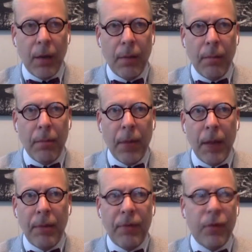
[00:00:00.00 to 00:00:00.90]

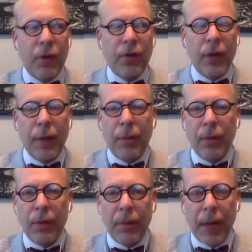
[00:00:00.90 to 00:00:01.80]
maybe, for example,
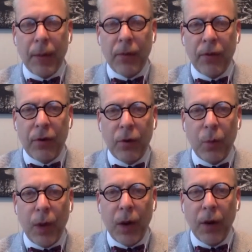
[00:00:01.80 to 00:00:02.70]
the bag would start to
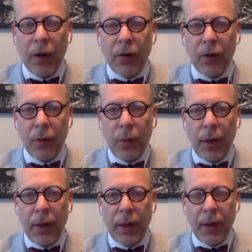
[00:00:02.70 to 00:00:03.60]
wear in a certain
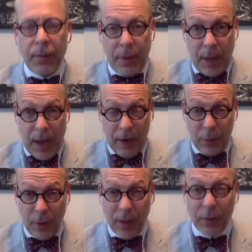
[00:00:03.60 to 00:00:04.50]
way that
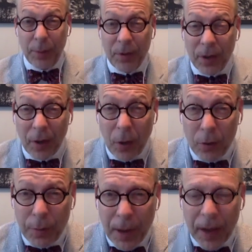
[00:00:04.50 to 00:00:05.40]
actual experts on
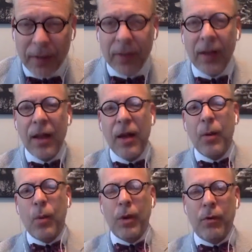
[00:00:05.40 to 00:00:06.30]
coach bags
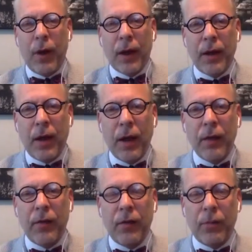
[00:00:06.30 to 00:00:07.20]
would
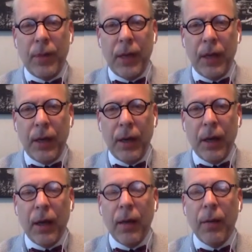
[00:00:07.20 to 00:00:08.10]
recognize as being
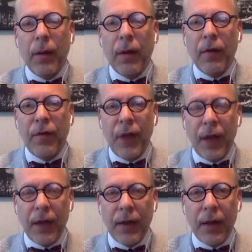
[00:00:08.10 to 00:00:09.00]
fake.
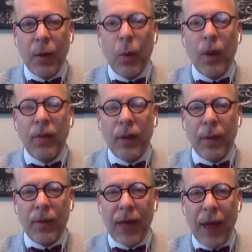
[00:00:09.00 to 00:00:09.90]
And then once I
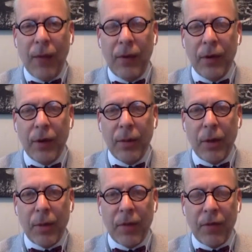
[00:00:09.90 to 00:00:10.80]
was outed
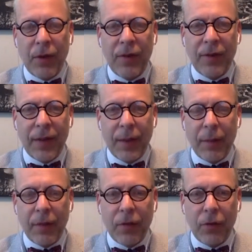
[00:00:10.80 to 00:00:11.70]
among my friend set,
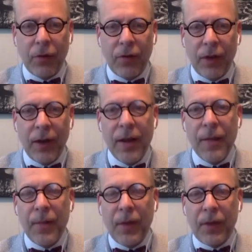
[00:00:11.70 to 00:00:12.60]
my social set,
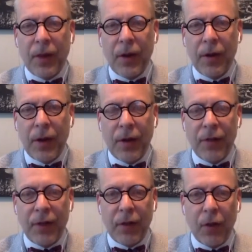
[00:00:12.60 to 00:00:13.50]
that was carrying around a
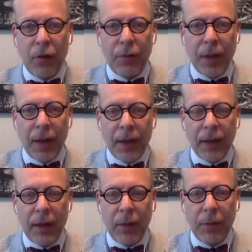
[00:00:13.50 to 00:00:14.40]
fake coach bag,
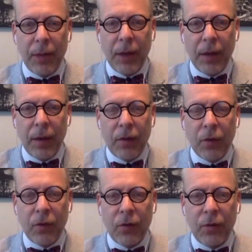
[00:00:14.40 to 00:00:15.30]
then that would be a
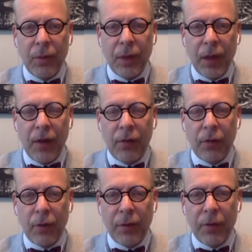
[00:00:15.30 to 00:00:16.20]
source of humiliation
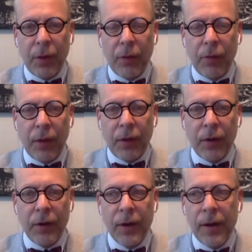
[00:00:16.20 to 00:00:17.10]
for me. So I'd
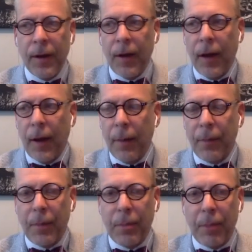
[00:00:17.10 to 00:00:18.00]
rather
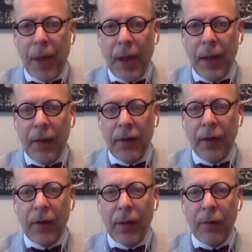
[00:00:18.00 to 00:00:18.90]
pay 10
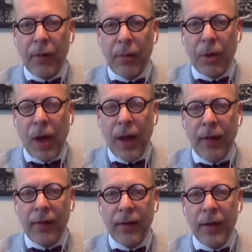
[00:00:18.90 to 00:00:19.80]
times the
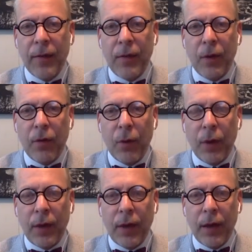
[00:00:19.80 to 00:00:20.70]
price to
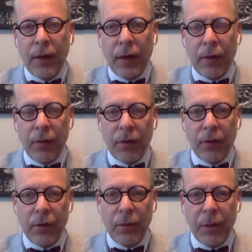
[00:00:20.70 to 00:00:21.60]
avoid that risk
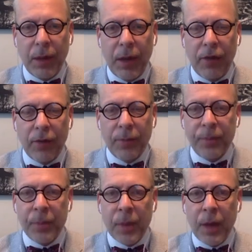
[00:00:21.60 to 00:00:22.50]
of humiliation.
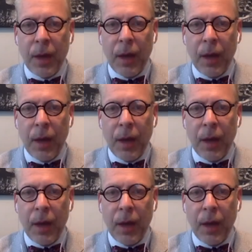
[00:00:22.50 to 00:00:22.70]
She